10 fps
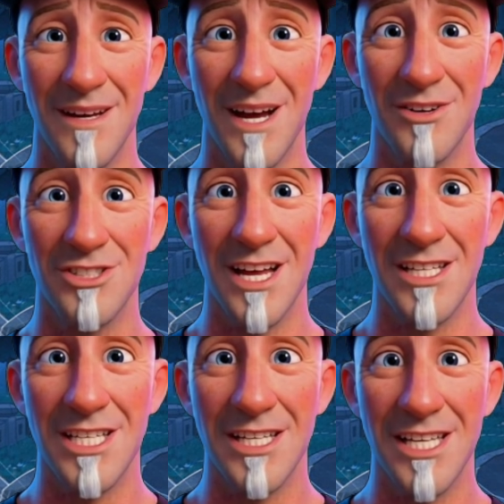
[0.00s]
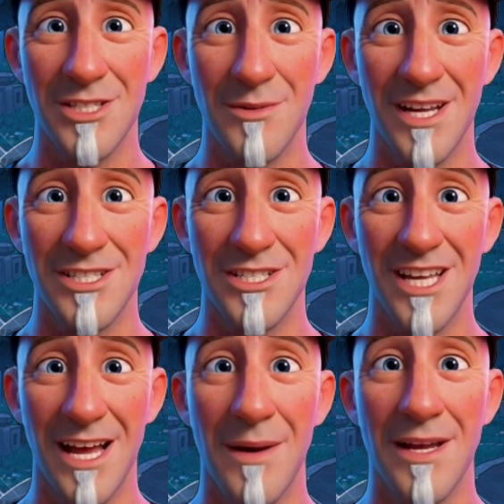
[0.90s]
Outstanding Independent
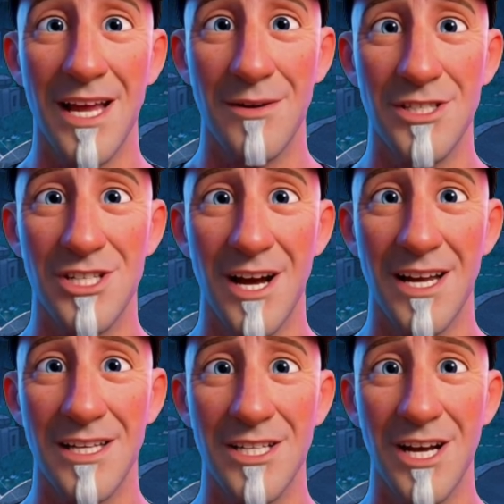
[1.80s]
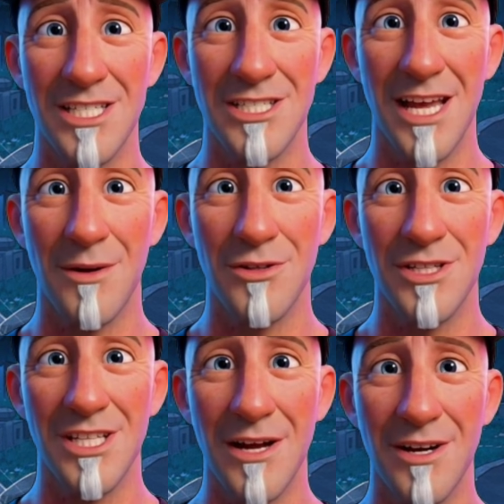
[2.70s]
Game and Game Design at D.I.C.E Game of
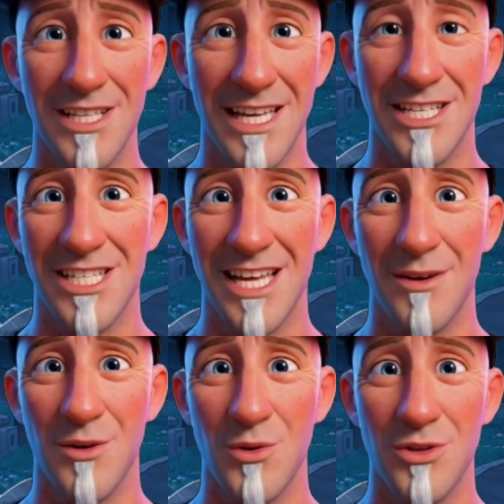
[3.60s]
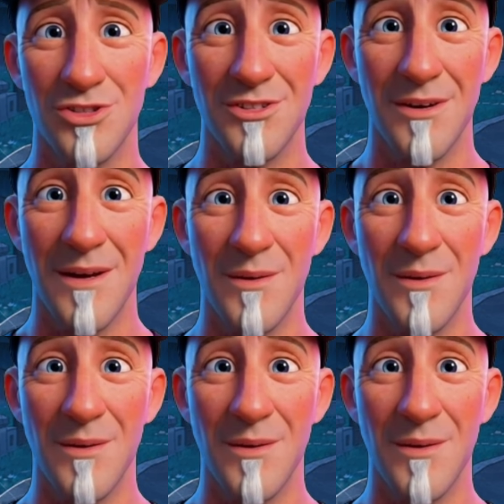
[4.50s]
the Year at the Indie Game Awards.